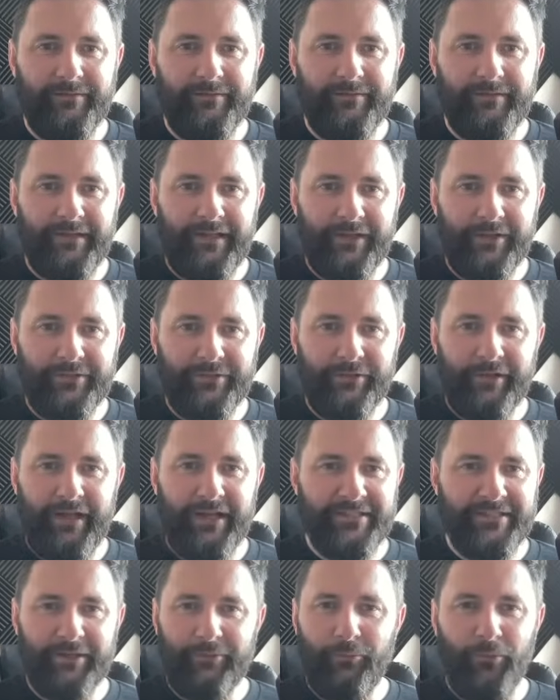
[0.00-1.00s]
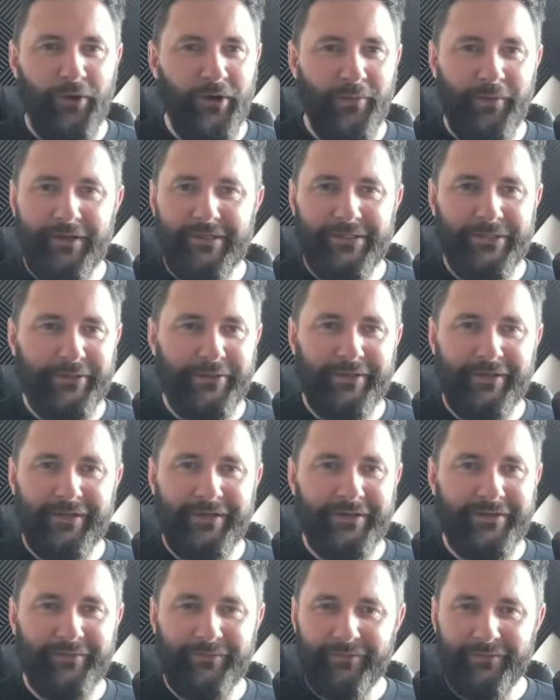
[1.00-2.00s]
Yeah, because your guy's like, what am I
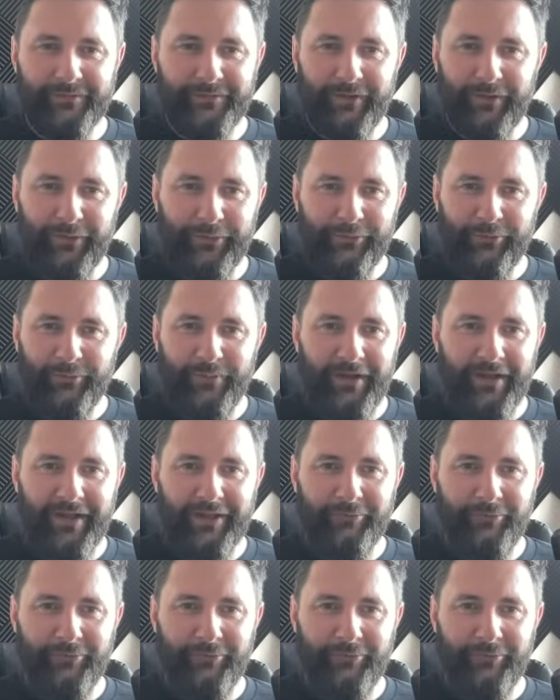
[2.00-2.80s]
doing? Who am I?